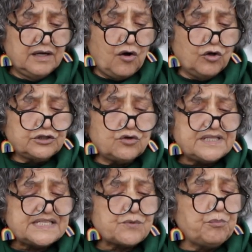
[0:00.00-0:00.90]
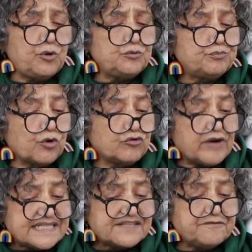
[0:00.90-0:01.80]
Although these were both
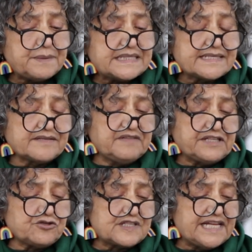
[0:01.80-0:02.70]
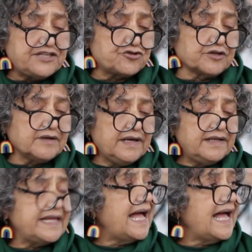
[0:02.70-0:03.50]
progressive pieces of legislation, they